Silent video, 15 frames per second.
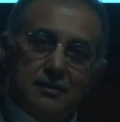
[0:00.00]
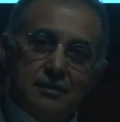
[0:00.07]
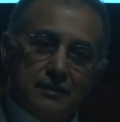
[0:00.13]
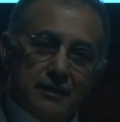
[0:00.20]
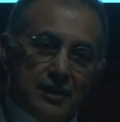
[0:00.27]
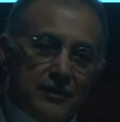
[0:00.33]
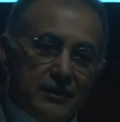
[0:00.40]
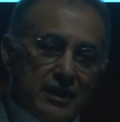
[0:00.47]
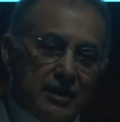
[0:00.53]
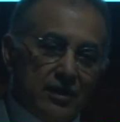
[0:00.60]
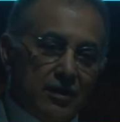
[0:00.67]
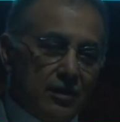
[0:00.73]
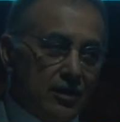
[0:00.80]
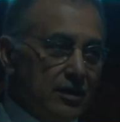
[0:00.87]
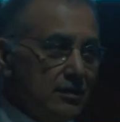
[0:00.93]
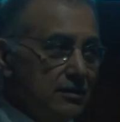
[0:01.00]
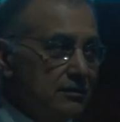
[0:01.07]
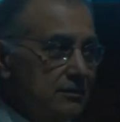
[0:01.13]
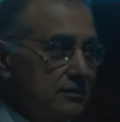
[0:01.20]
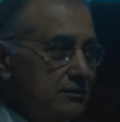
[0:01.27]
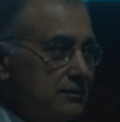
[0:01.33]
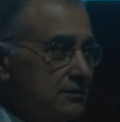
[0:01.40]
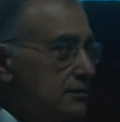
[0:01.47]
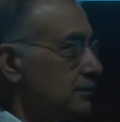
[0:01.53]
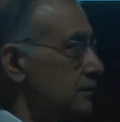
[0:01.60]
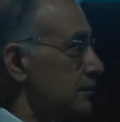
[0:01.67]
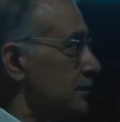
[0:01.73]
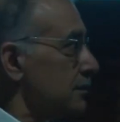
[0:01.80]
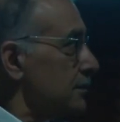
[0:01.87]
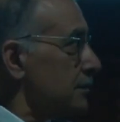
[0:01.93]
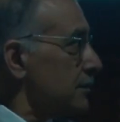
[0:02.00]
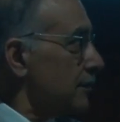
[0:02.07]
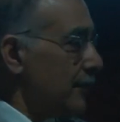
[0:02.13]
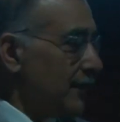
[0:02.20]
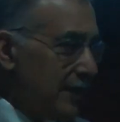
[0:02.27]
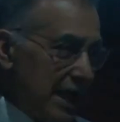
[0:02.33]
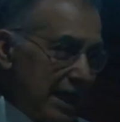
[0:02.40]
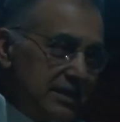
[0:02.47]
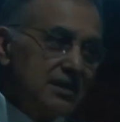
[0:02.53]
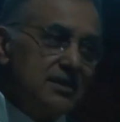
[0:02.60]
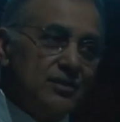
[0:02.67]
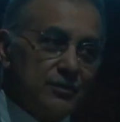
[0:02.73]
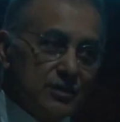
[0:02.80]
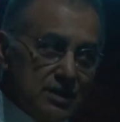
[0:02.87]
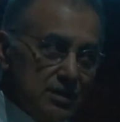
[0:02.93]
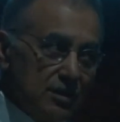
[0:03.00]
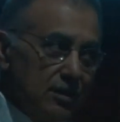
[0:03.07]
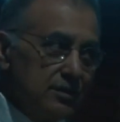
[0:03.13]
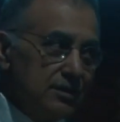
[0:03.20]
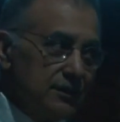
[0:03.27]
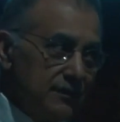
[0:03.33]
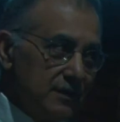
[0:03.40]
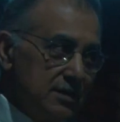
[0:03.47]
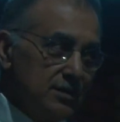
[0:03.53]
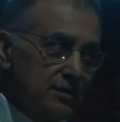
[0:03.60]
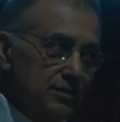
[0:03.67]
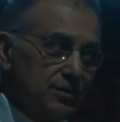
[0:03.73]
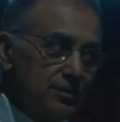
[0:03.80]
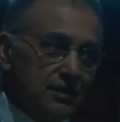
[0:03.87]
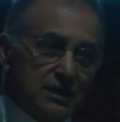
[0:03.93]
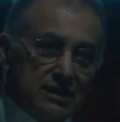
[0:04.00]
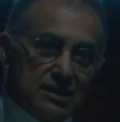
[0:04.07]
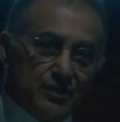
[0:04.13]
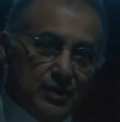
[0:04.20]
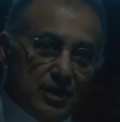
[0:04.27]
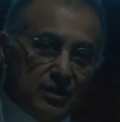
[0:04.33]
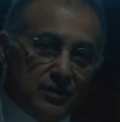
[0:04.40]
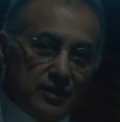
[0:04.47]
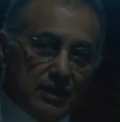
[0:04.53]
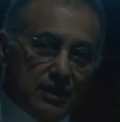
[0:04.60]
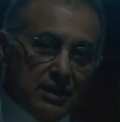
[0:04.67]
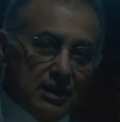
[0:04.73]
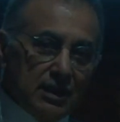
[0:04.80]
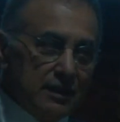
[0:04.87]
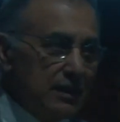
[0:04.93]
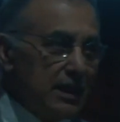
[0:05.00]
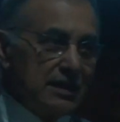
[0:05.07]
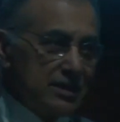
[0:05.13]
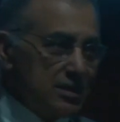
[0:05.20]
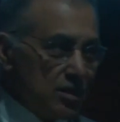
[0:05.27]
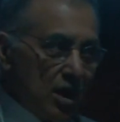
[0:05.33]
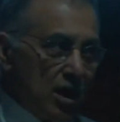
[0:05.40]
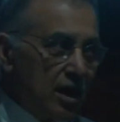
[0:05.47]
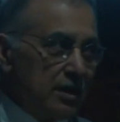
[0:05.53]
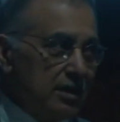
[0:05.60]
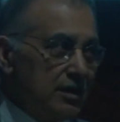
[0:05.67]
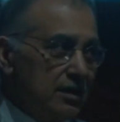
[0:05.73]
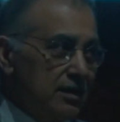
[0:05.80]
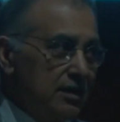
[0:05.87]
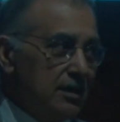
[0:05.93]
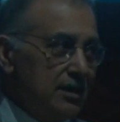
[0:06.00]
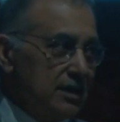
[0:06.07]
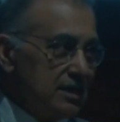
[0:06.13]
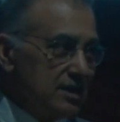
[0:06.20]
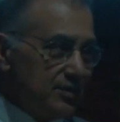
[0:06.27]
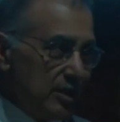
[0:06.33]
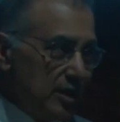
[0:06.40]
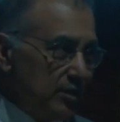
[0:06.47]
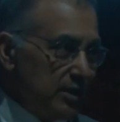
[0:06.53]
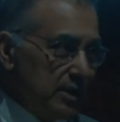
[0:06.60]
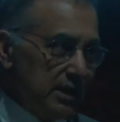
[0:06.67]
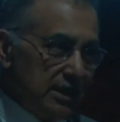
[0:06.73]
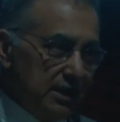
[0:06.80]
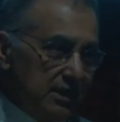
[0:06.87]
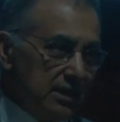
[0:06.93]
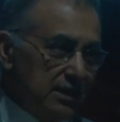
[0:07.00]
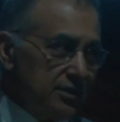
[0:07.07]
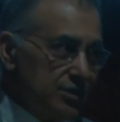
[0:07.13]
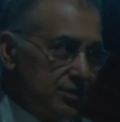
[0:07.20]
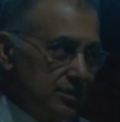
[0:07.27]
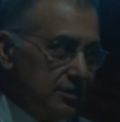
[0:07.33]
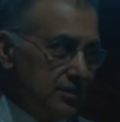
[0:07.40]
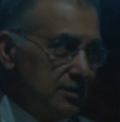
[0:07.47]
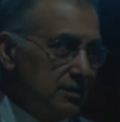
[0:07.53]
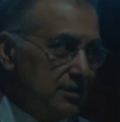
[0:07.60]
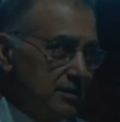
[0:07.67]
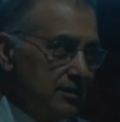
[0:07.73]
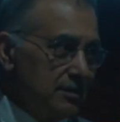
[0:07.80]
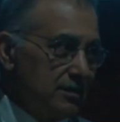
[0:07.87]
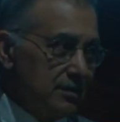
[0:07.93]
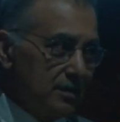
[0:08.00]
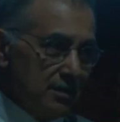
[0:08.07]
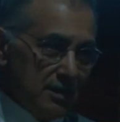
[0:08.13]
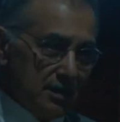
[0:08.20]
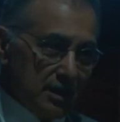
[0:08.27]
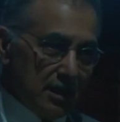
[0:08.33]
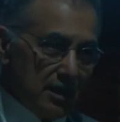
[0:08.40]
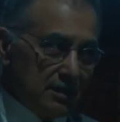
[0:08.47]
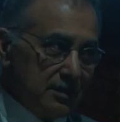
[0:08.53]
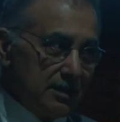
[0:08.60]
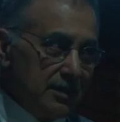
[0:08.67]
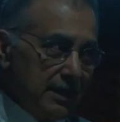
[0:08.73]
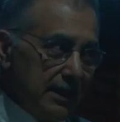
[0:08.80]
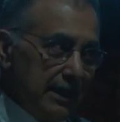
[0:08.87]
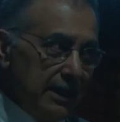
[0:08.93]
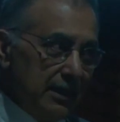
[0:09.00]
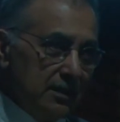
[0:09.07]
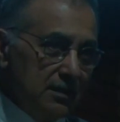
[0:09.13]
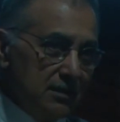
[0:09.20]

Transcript: There they are. That's the result of a social experiment. That's not an experiment India should conduct again.